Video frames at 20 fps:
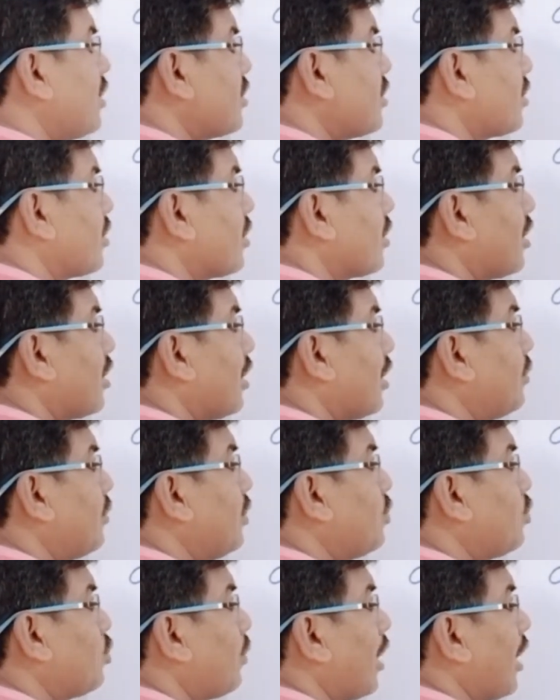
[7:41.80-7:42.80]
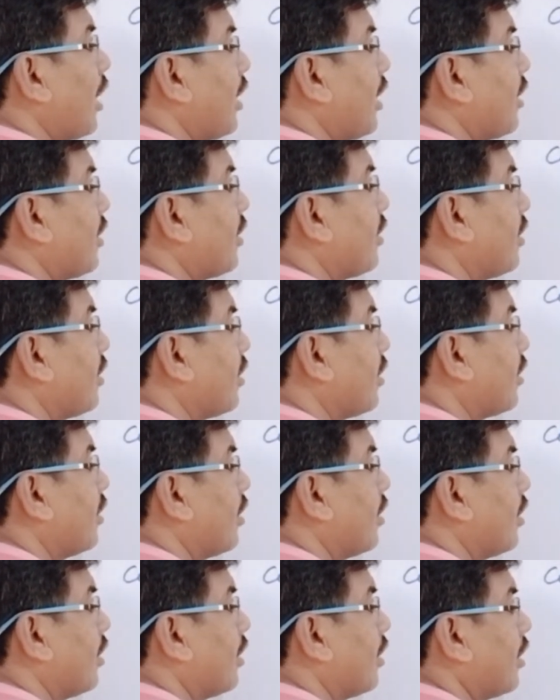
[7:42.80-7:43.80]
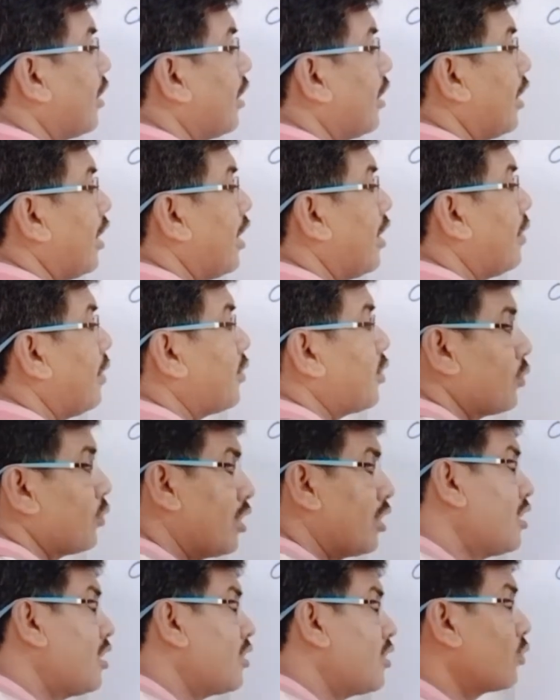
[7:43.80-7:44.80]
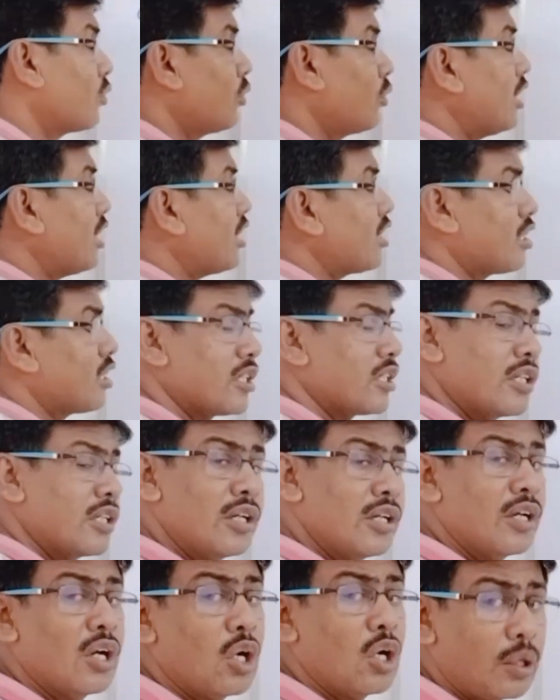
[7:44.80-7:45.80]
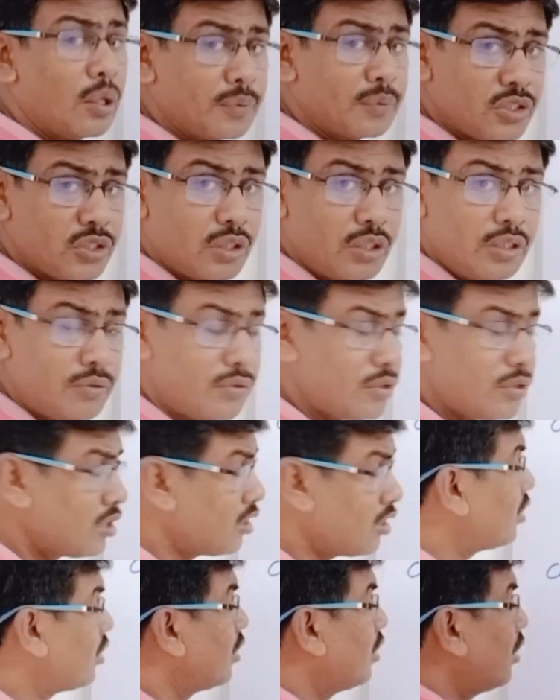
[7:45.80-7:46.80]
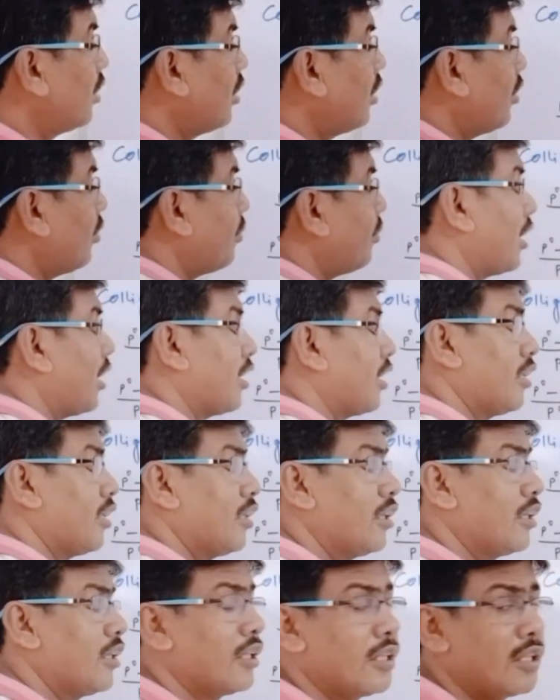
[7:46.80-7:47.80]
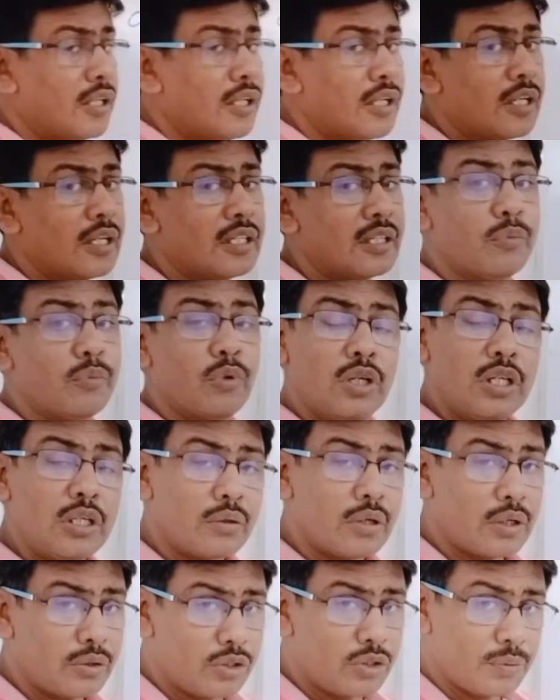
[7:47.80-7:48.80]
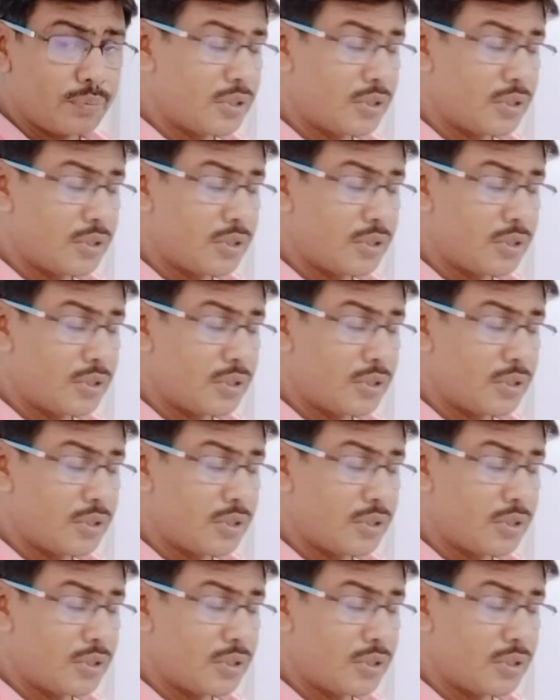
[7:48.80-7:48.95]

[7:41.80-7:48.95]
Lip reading: W2 by M2, that is weight of the solid by the molecular weight of the